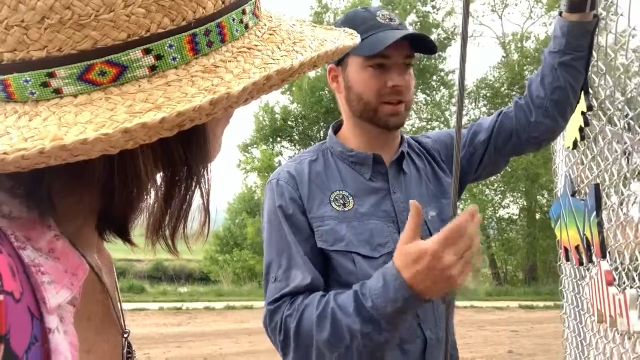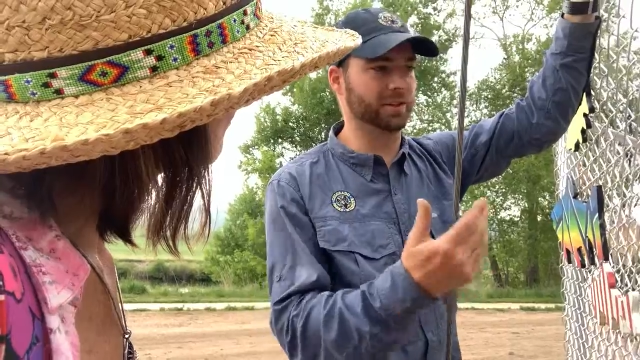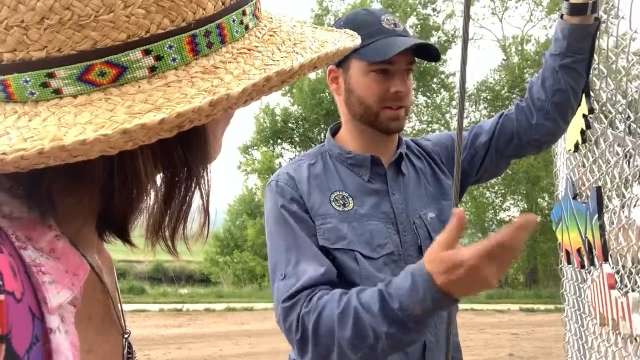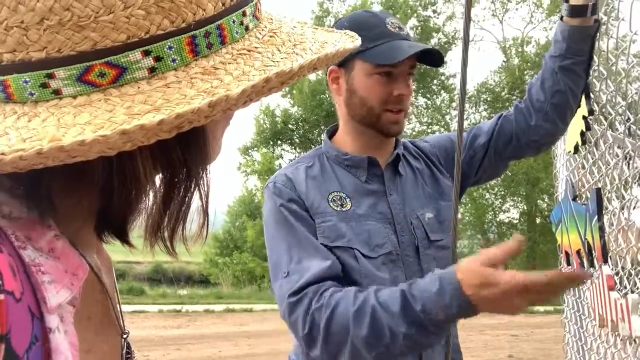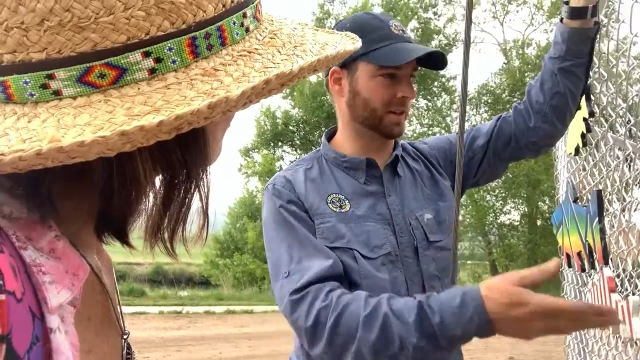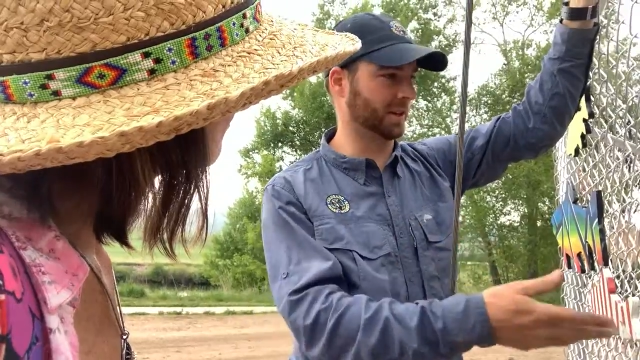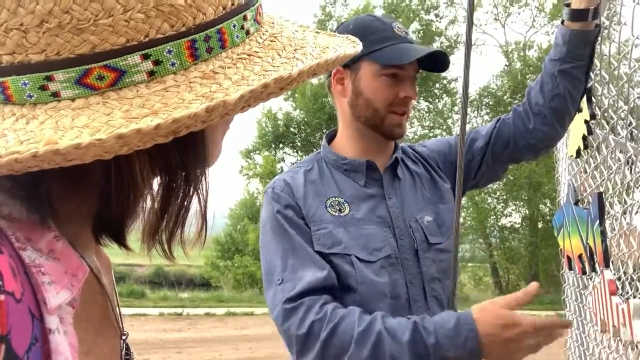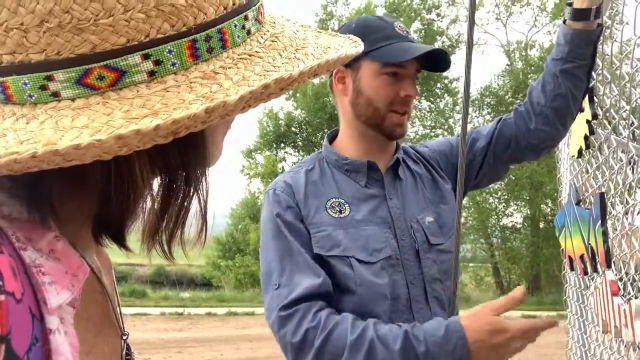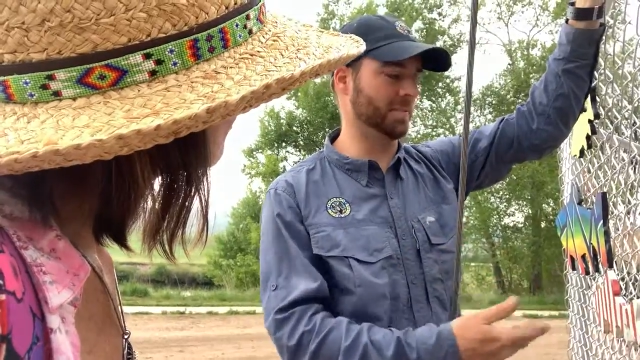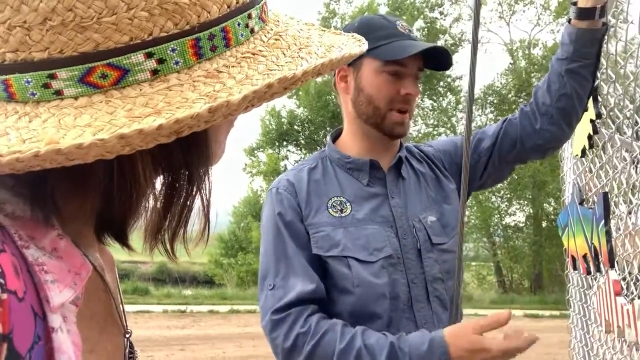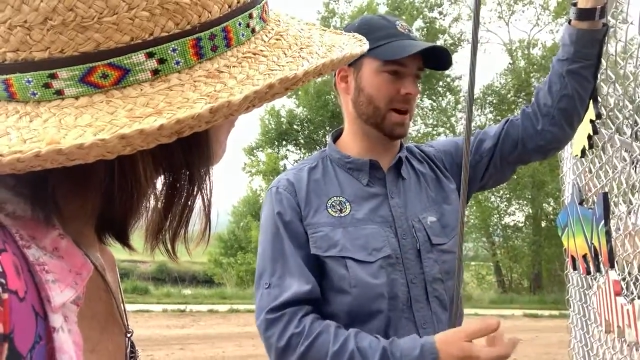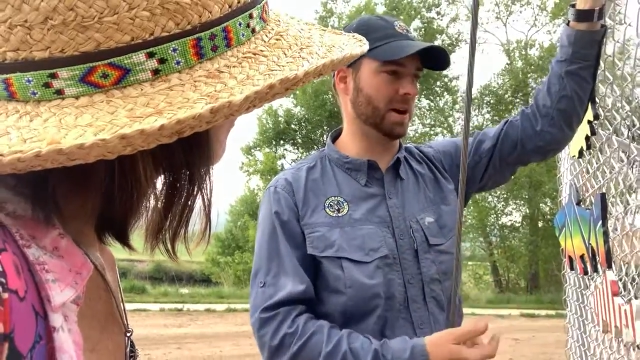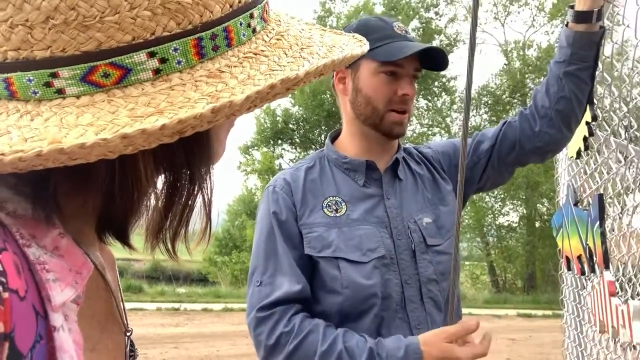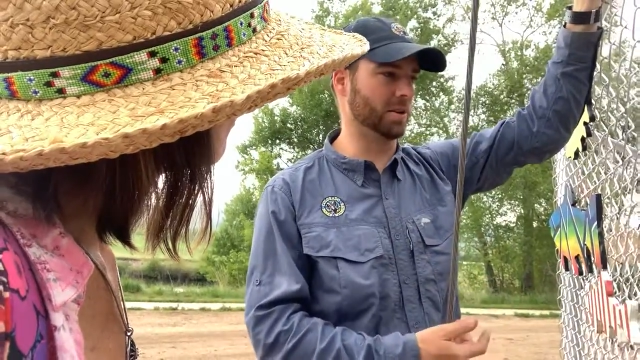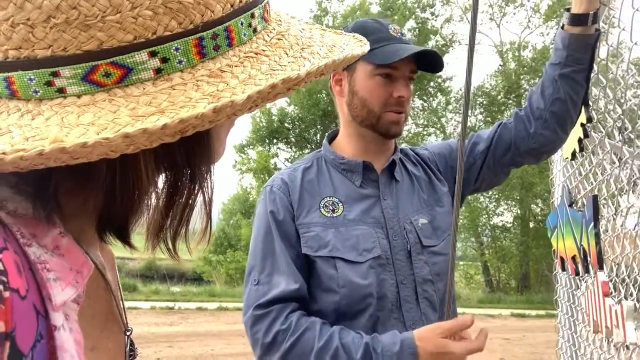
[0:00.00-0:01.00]
it's going to keep
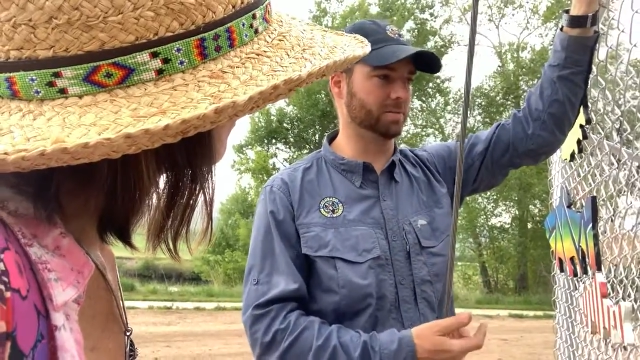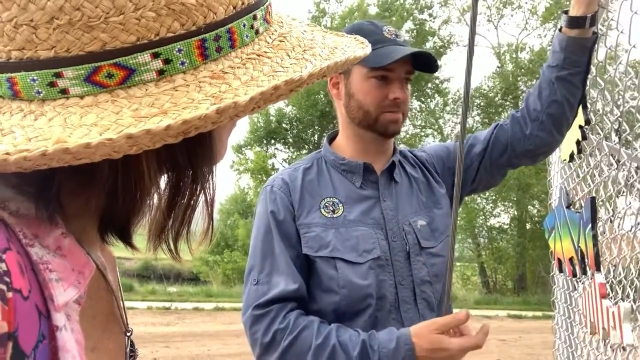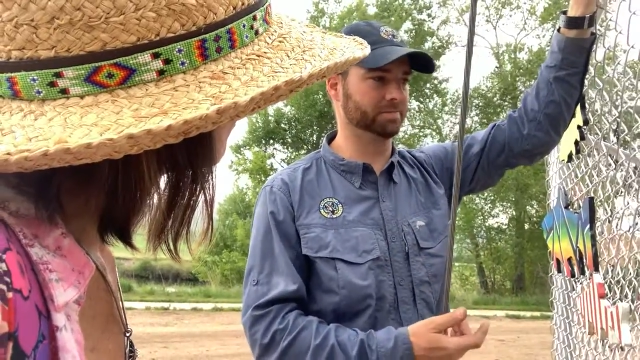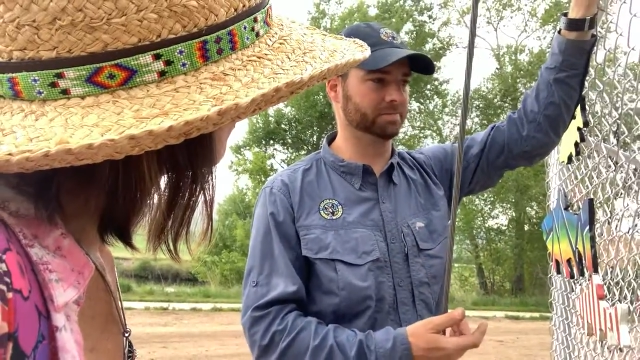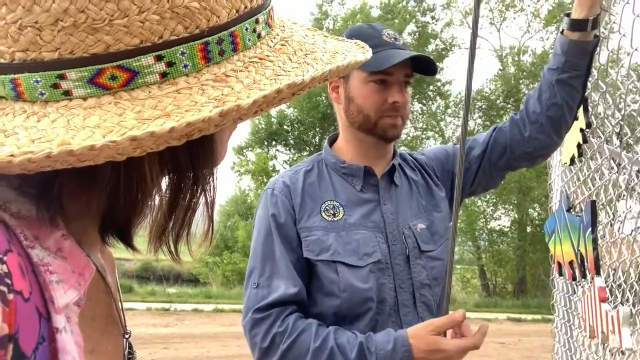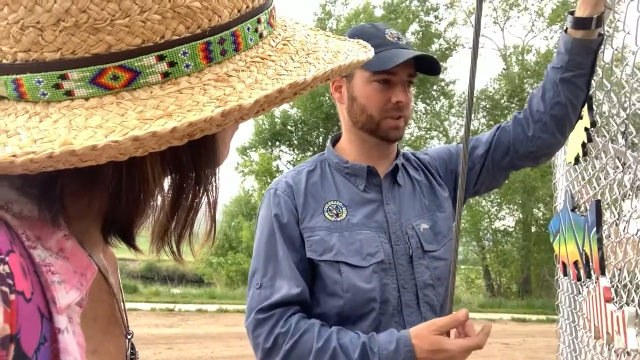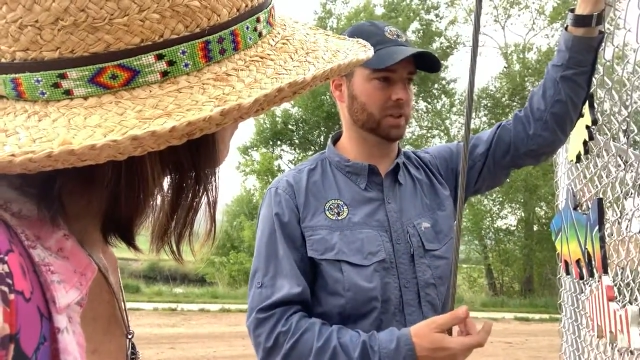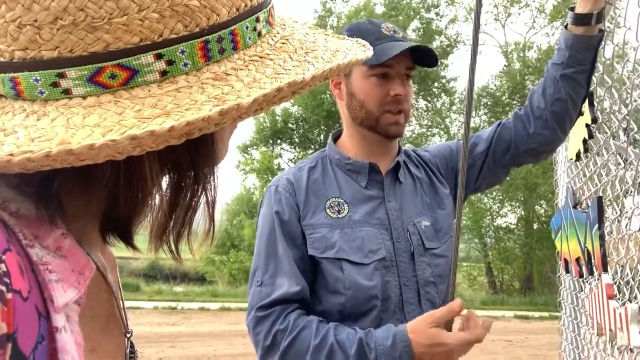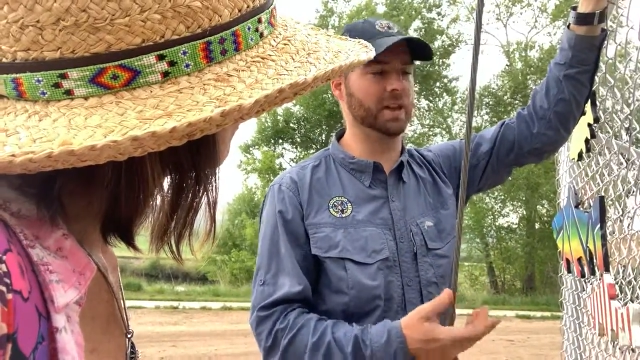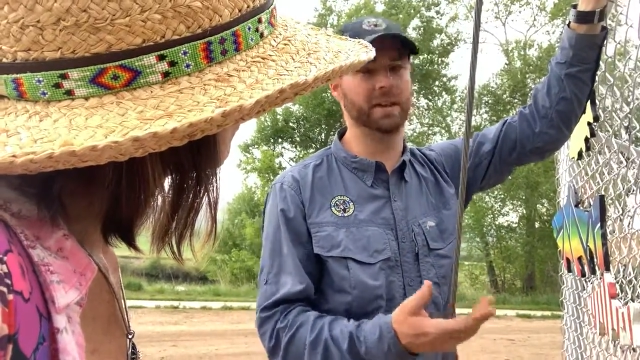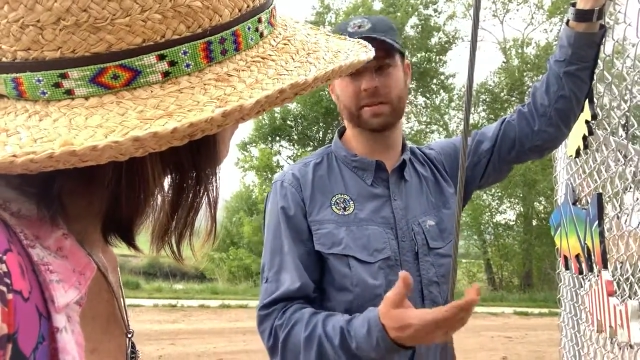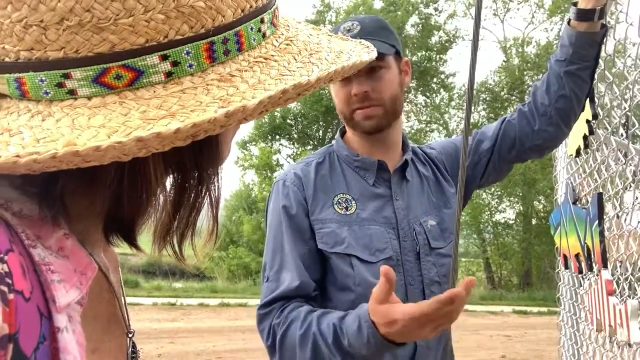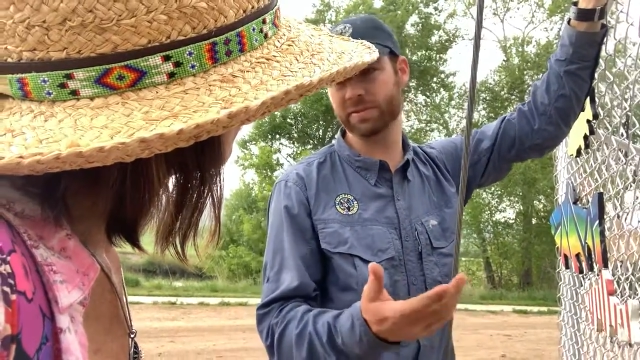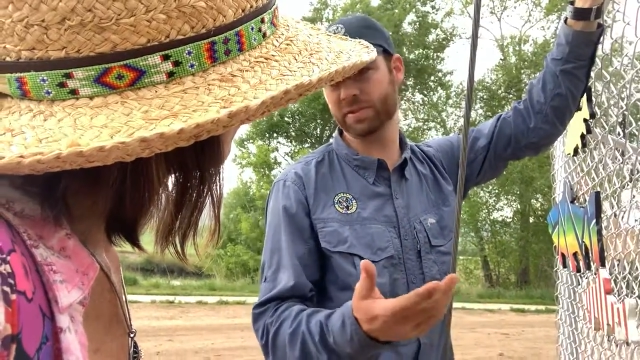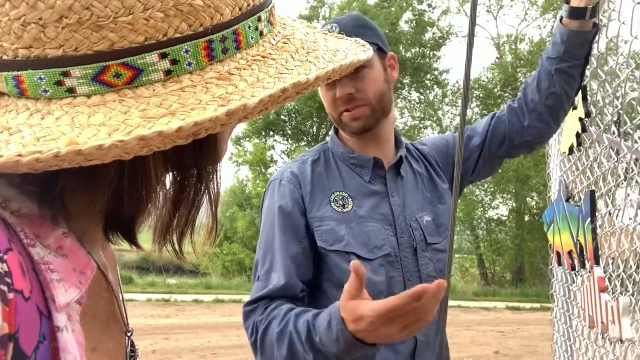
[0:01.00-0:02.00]
out
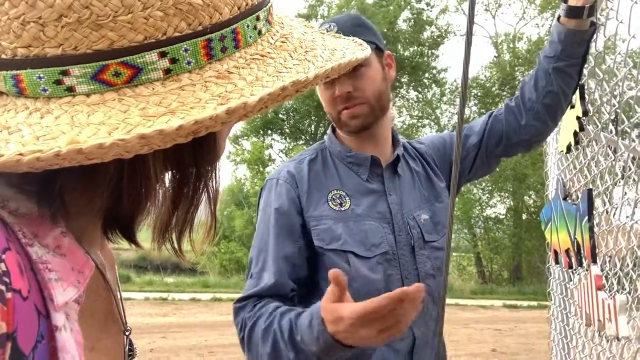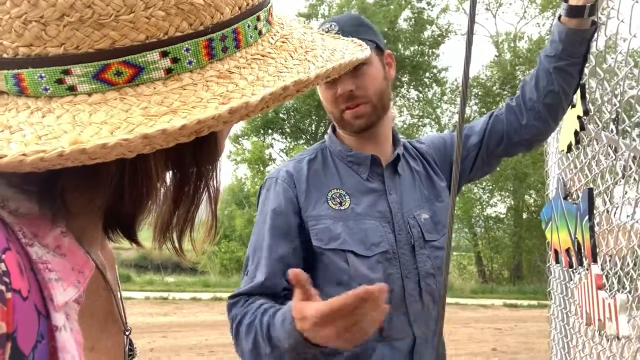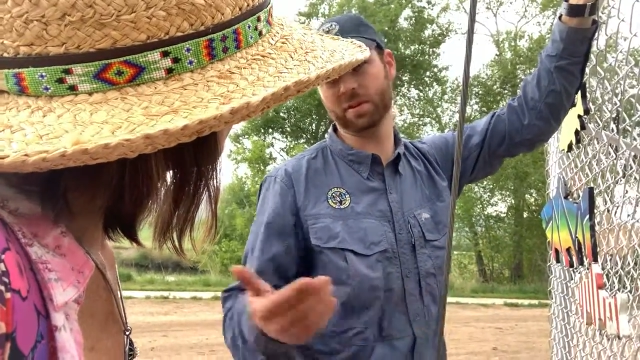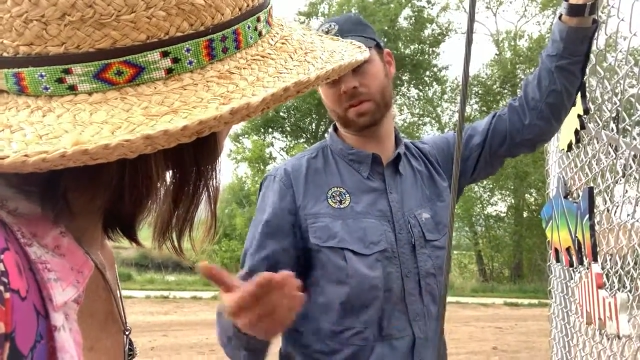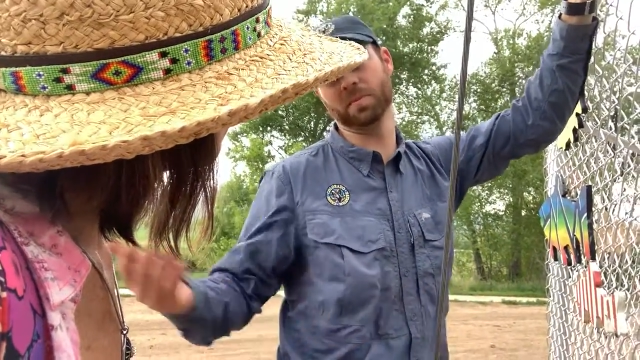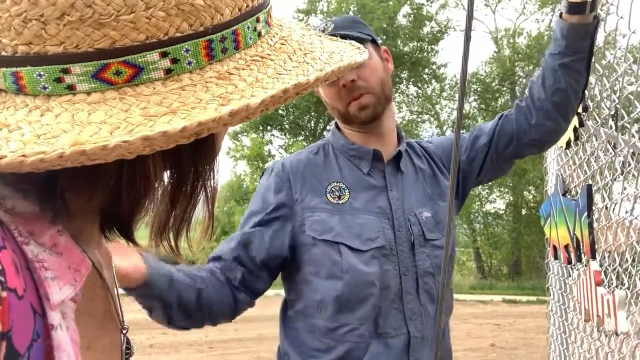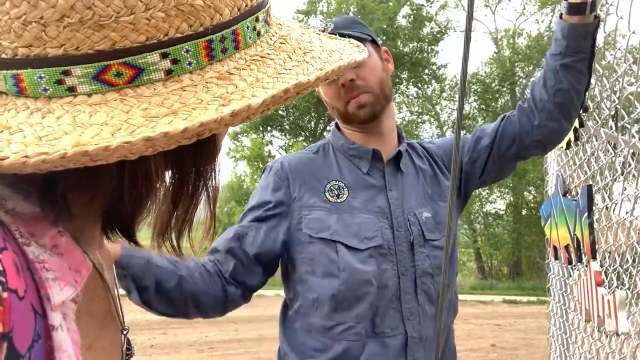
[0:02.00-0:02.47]
leaves from